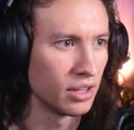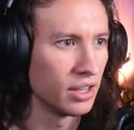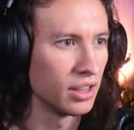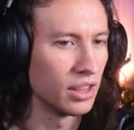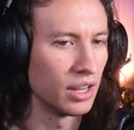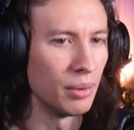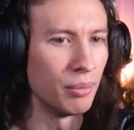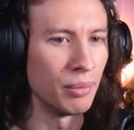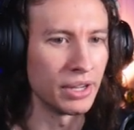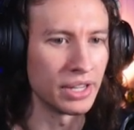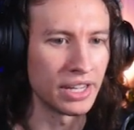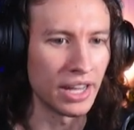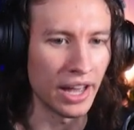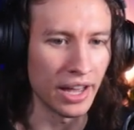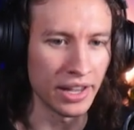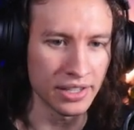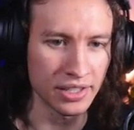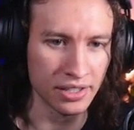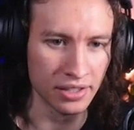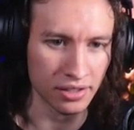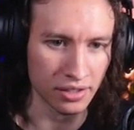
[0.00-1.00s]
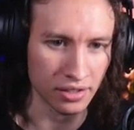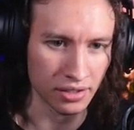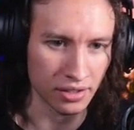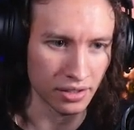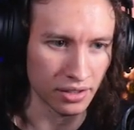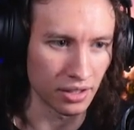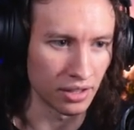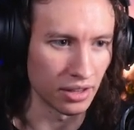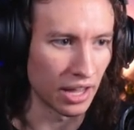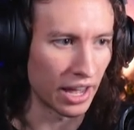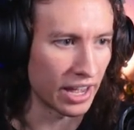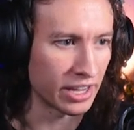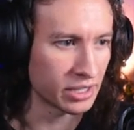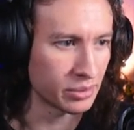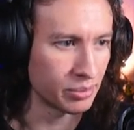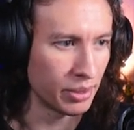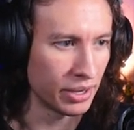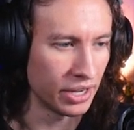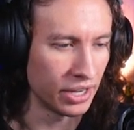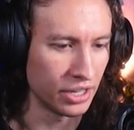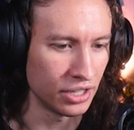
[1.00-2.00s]
Let me guess. The last
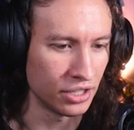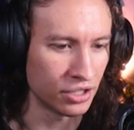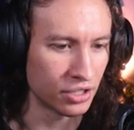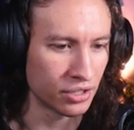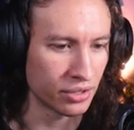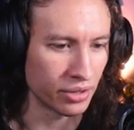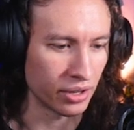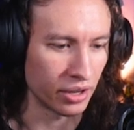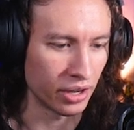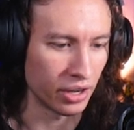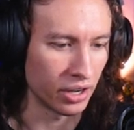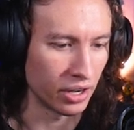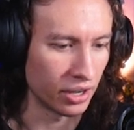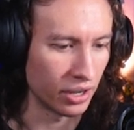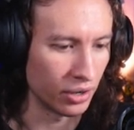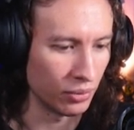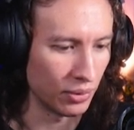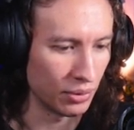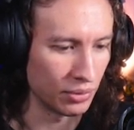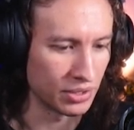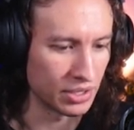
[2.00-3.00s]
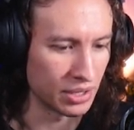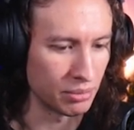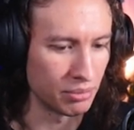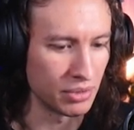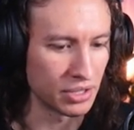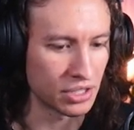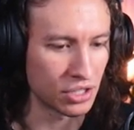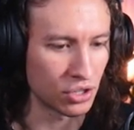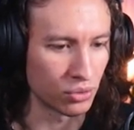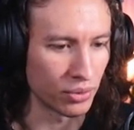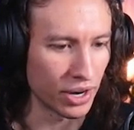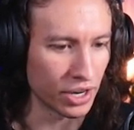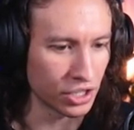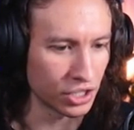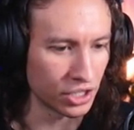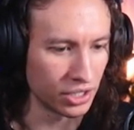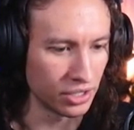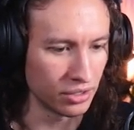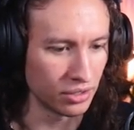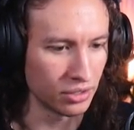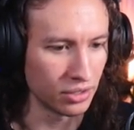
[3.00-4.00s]
page, uh, what was it?
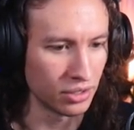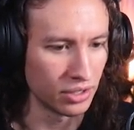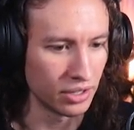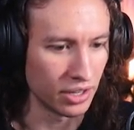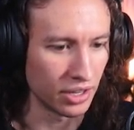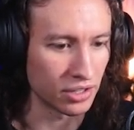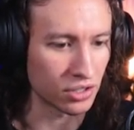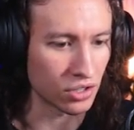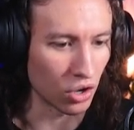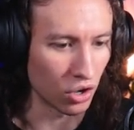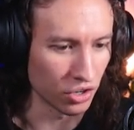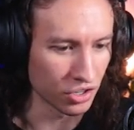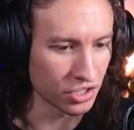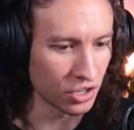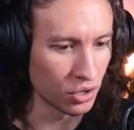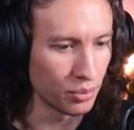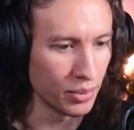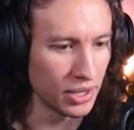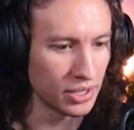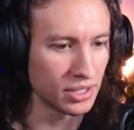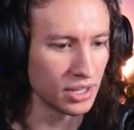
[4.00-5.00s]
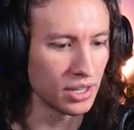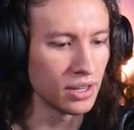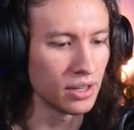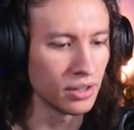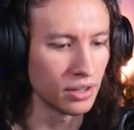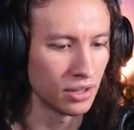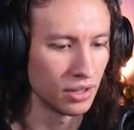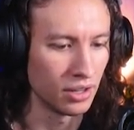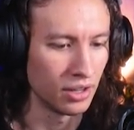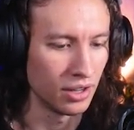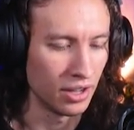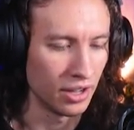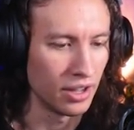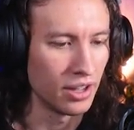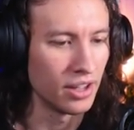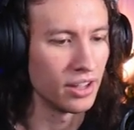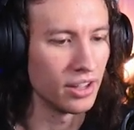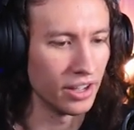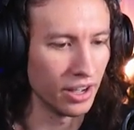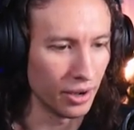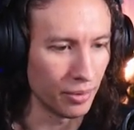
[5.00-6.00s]
Misdirection is also missing?
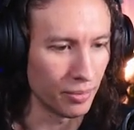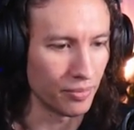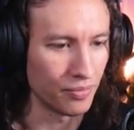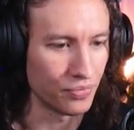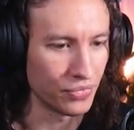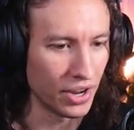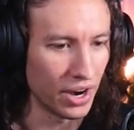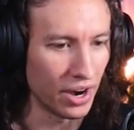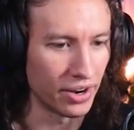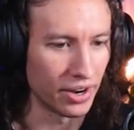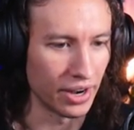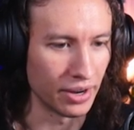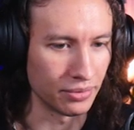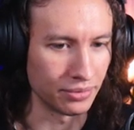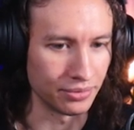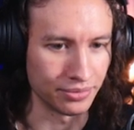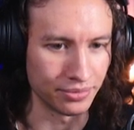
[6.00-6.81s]
Yep. All right.